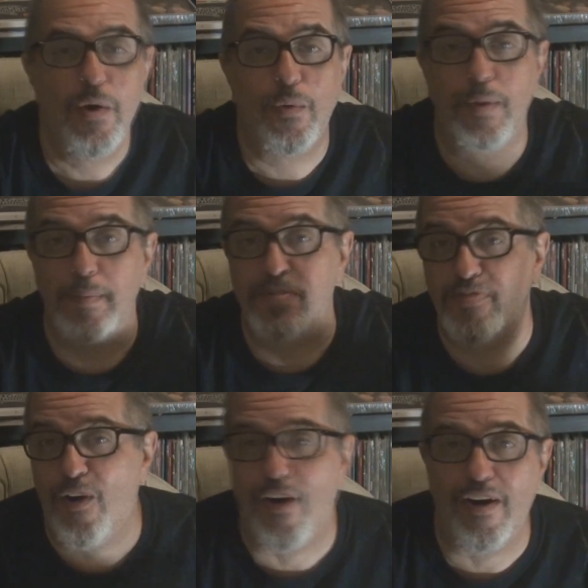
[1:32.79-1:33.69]
Where
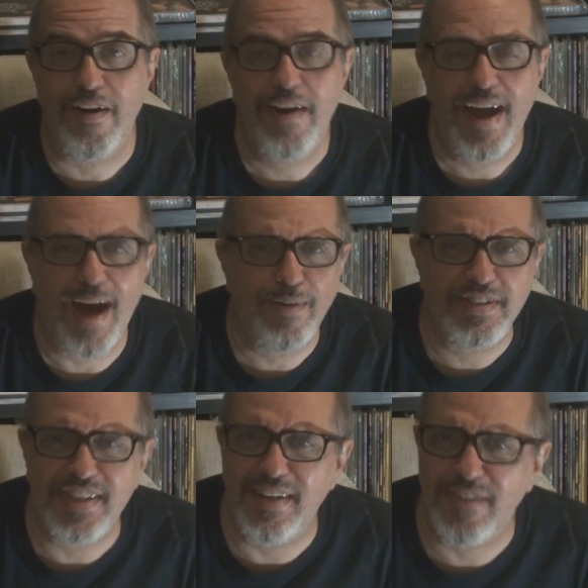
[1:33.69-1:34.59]
before, I
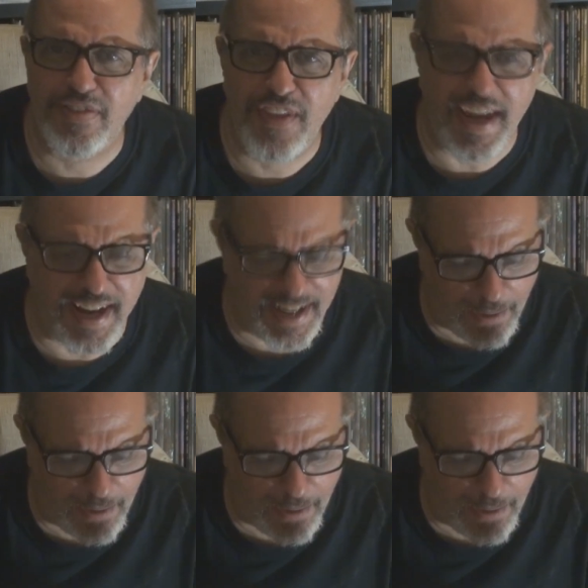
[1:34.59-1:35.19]
wasn't even thinking.